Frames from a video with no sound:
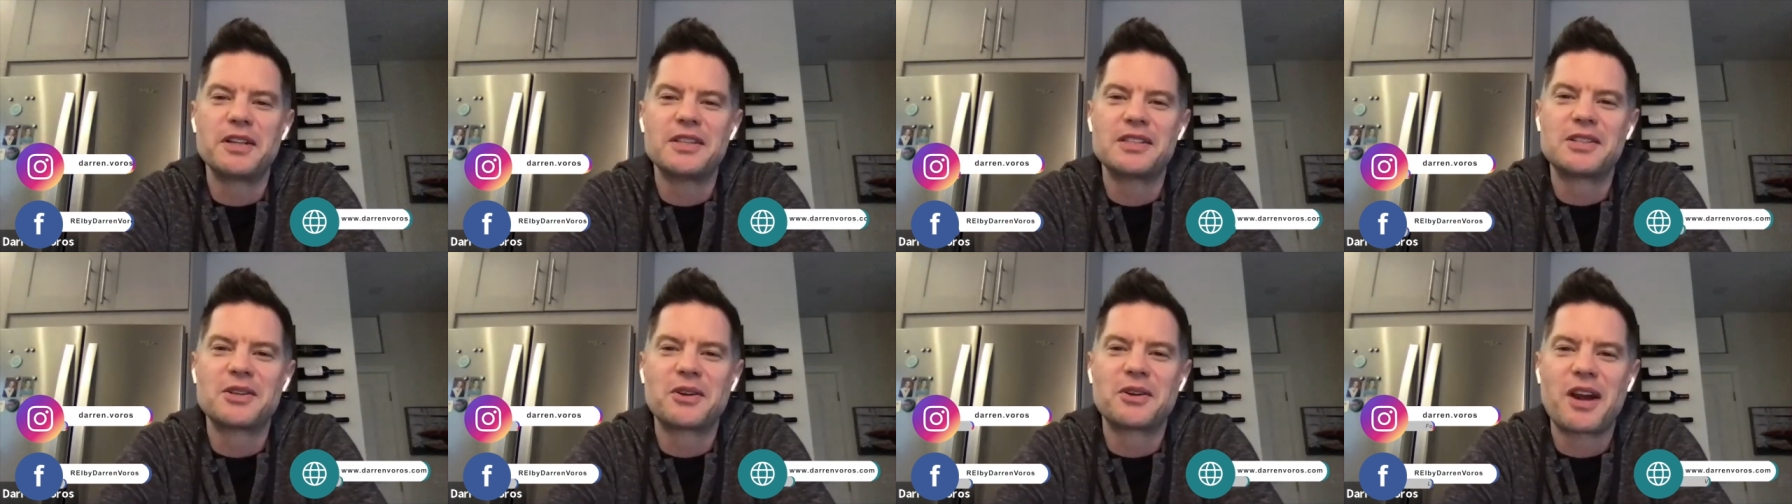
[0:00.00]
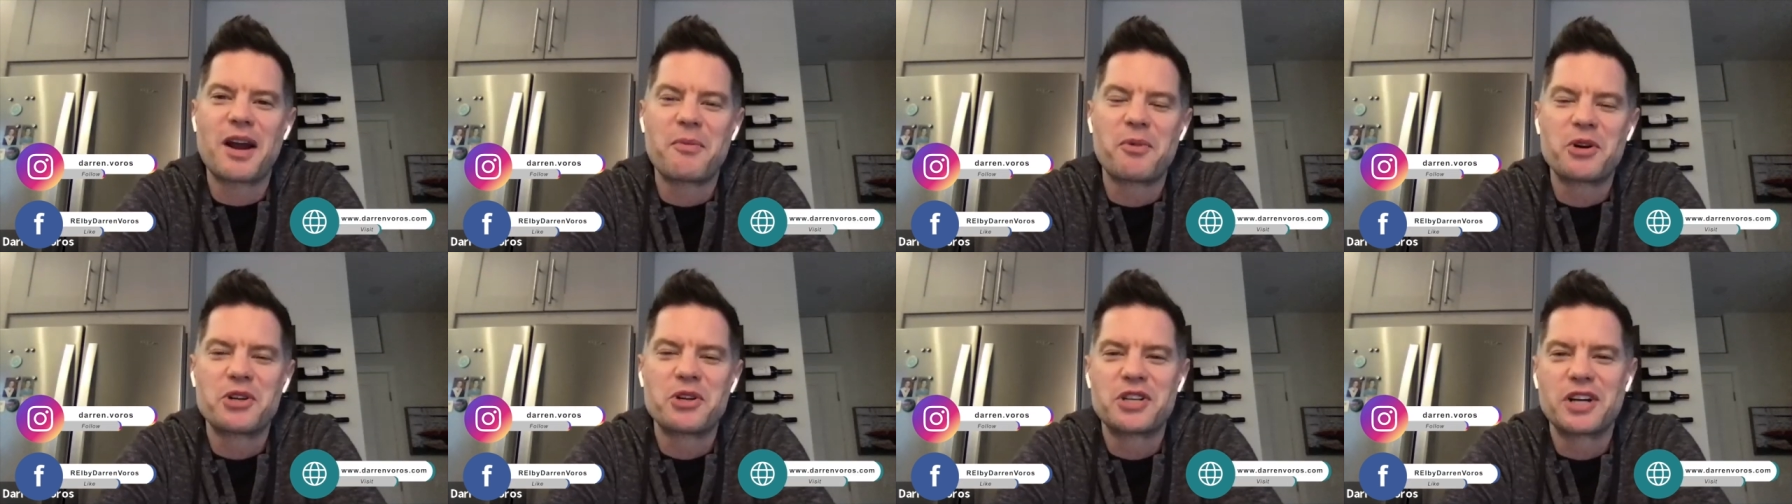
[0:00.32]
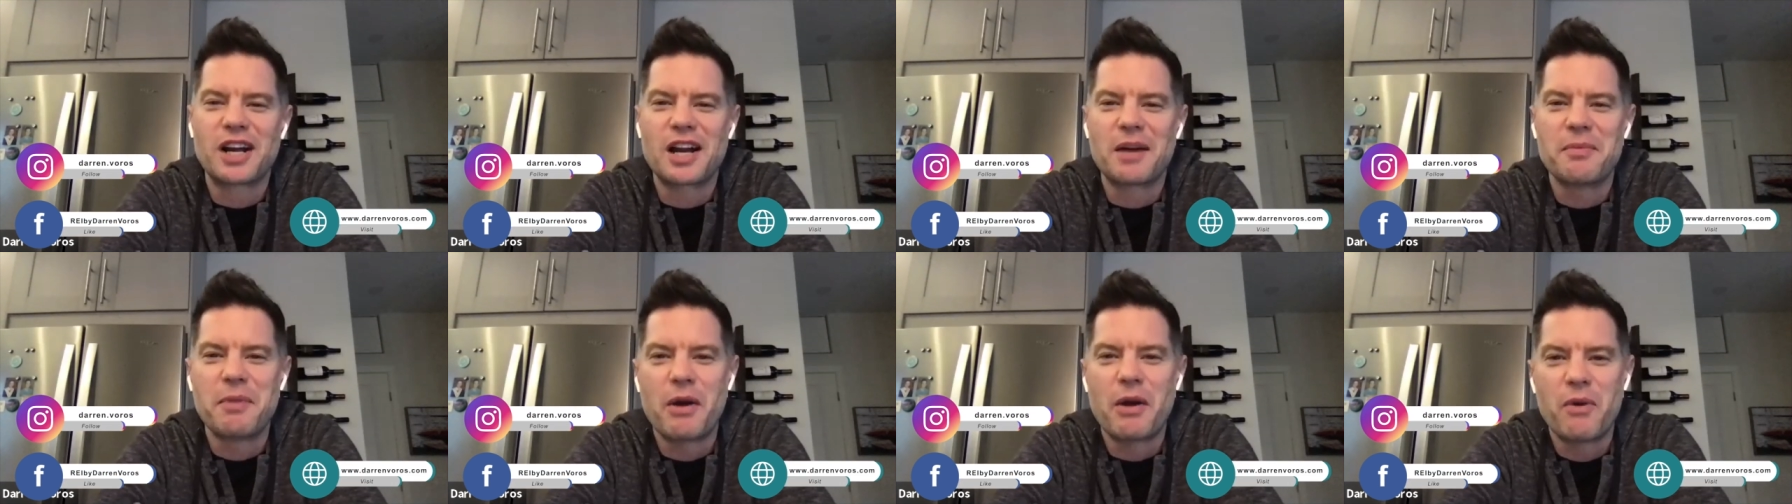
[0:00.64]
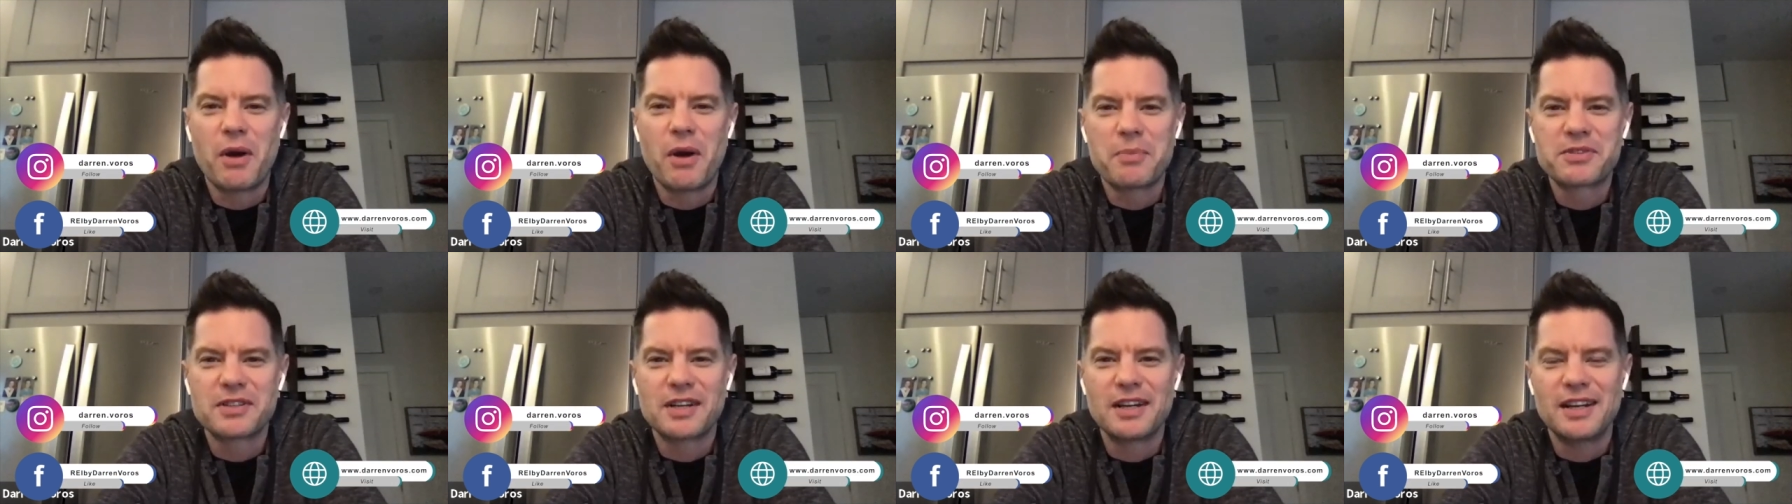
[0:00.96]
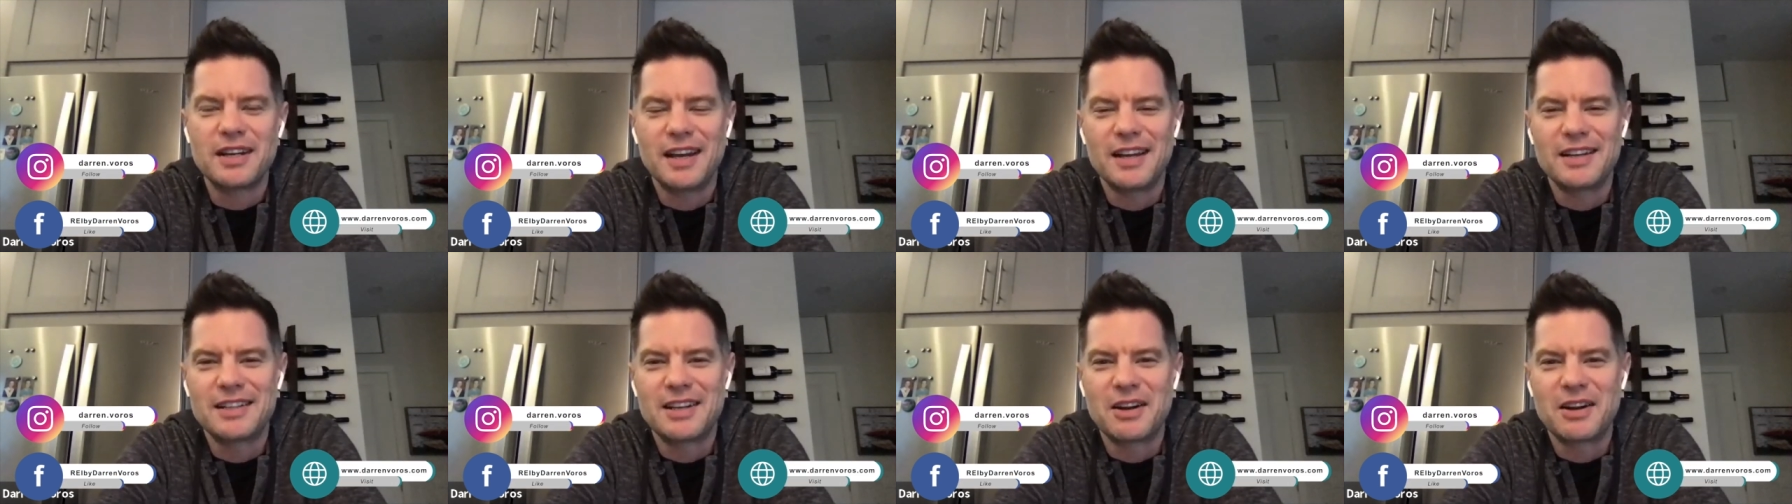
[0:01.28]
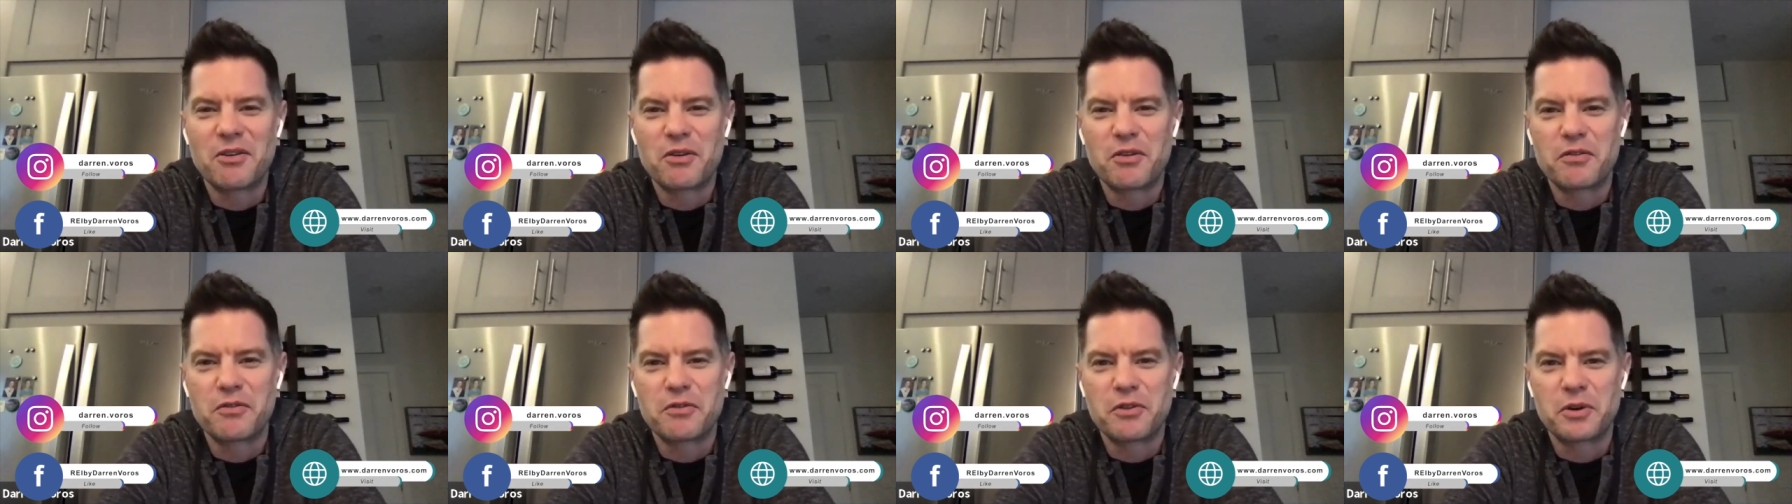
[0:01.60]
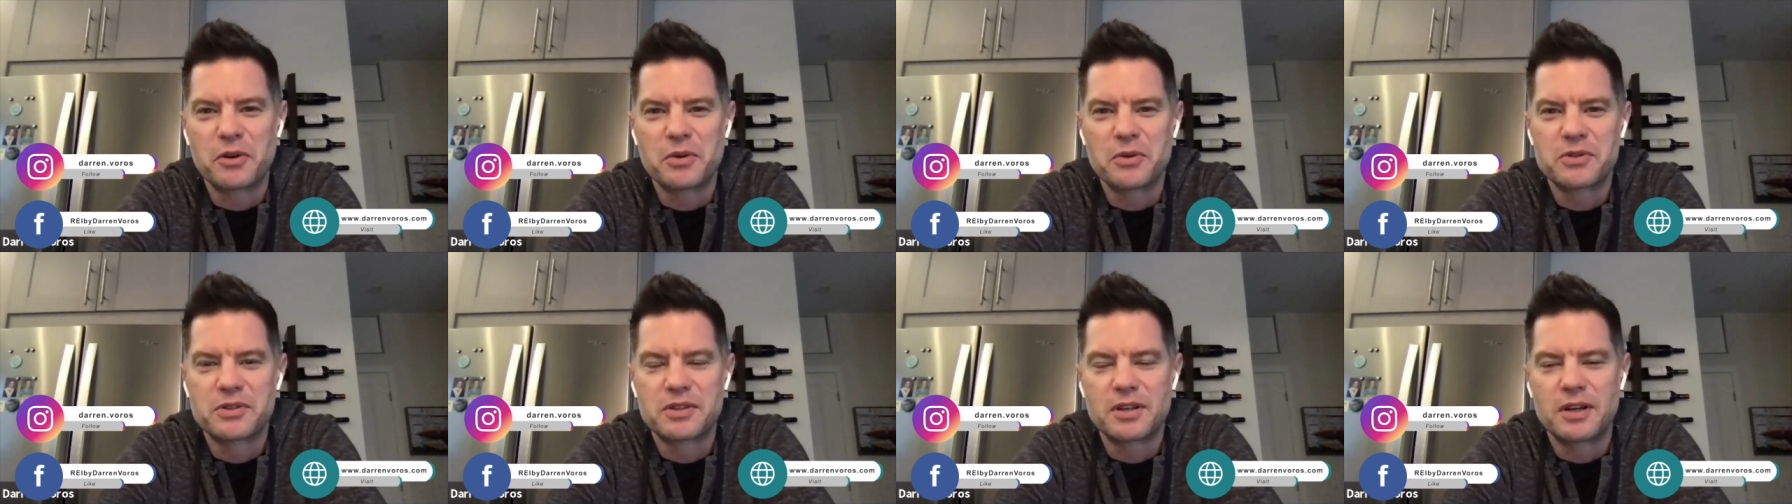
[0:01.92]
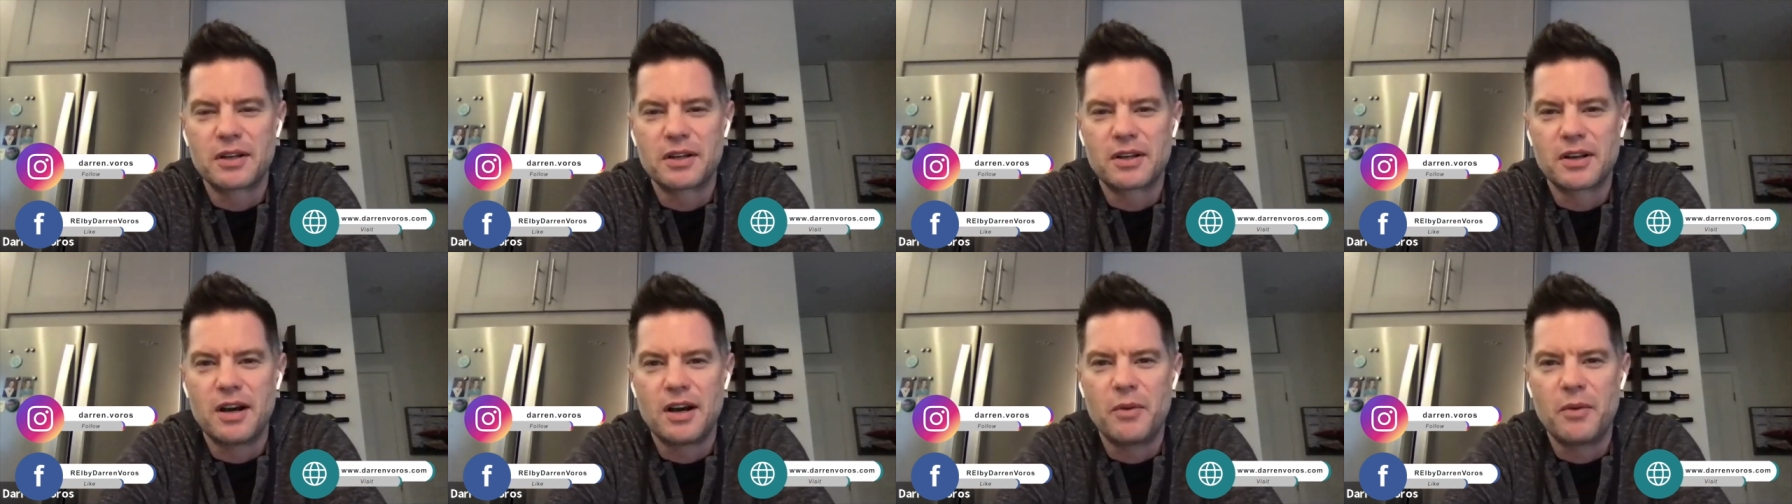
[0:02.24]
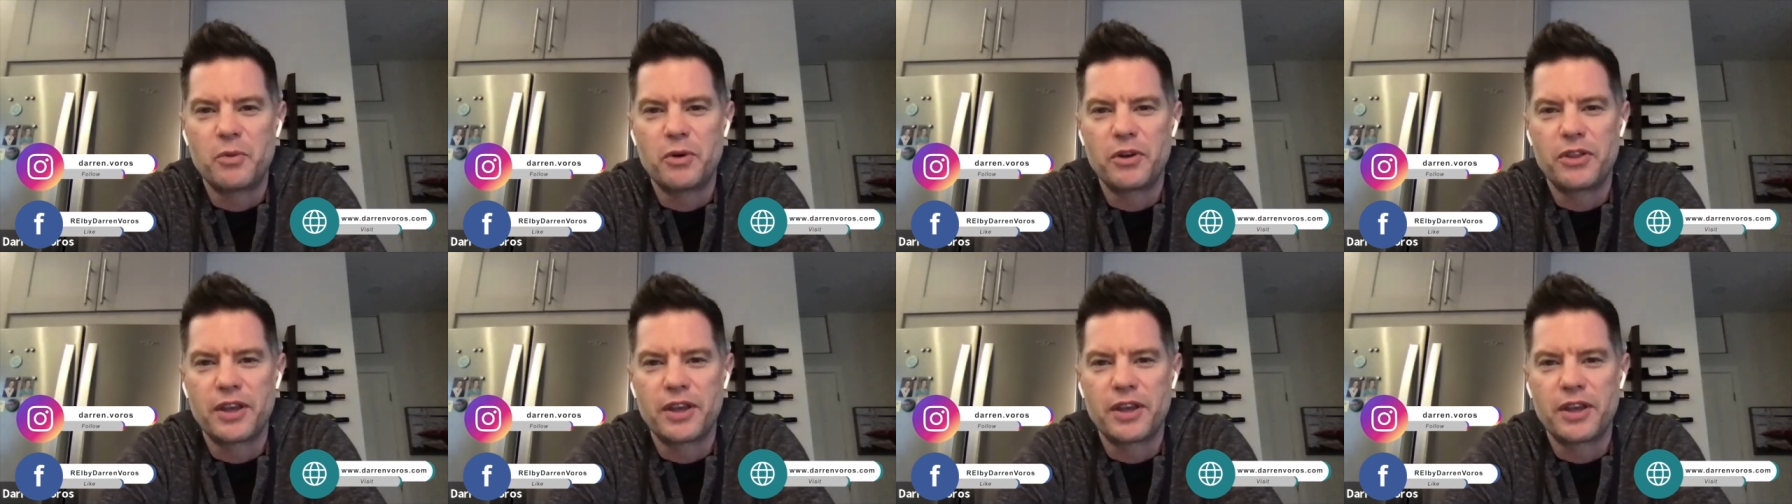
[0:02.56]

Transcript: Instagram, or check out my website at darrenvoros.com.